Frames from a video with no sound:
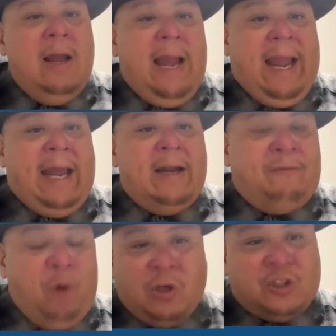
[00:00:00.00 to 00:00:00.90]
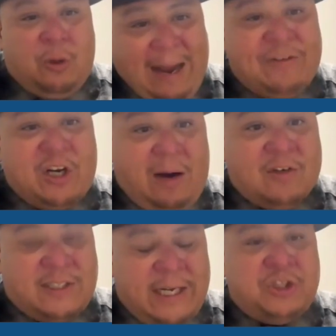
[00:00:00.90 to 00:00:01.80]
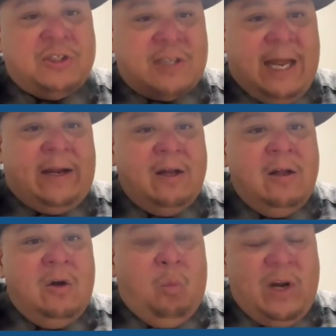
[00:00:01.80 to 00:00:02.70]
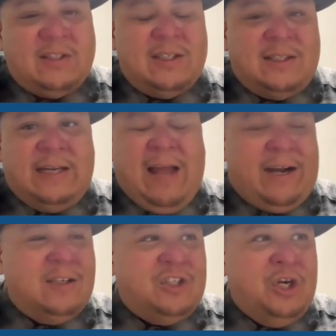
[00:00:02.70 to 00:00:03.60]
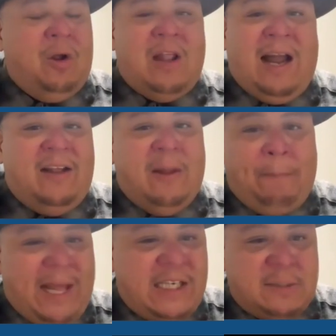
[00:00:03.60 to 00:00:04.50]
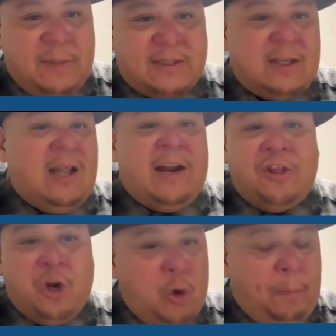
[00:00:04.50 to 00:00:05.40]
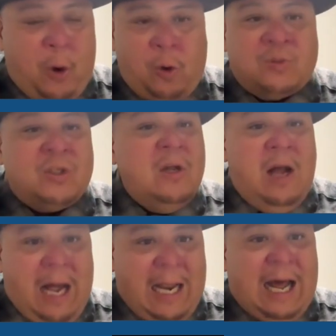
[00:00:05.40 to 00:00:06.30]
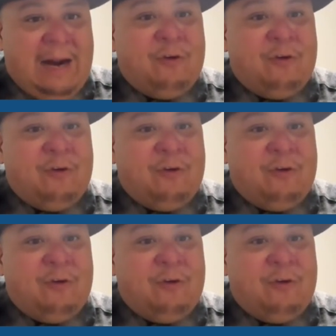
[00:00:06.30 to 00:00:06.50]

And of course, they're having conversations like what is this thing like? Because a lot in the placements, a lot in the group homes, a lot of